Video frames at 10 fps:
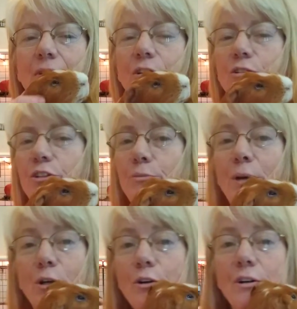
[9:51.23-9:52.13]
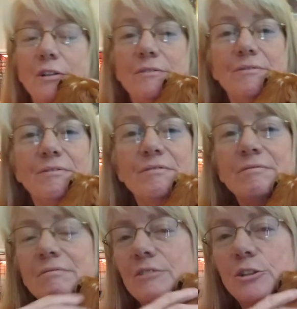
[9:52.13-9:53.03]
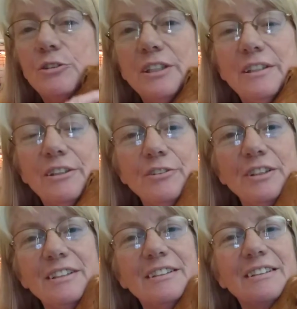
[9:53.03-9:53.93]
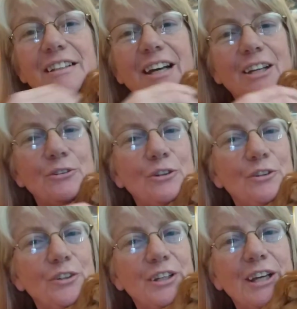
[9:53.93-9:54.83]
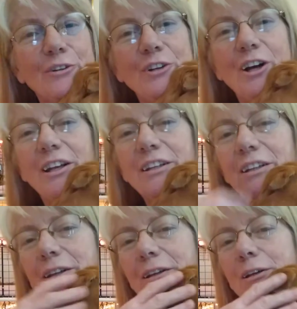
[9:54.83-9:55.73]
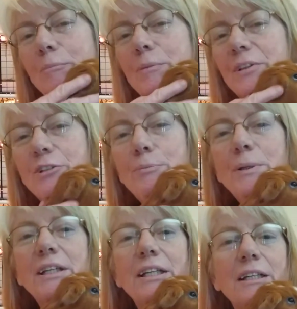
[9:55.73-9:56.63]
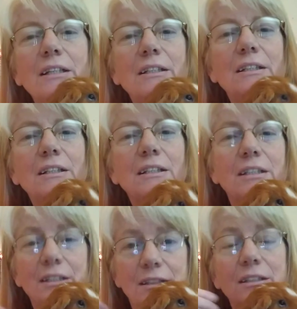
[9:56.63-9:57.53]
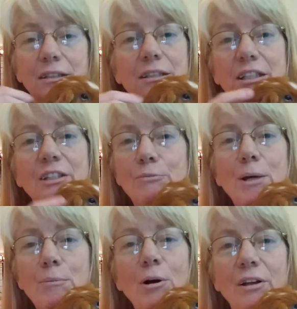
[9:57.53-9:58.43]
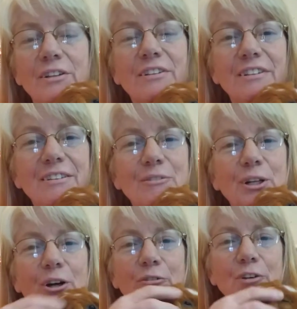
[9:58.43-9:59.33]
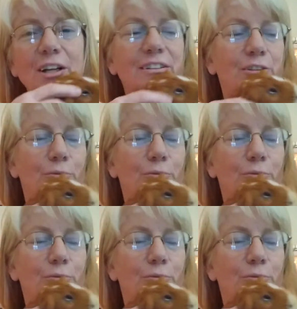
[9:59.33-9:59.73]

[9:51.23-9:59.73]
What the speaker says: She's my girl. Do you see the difference? I don't know if you can or not, but this piggy is my bond. We are friends.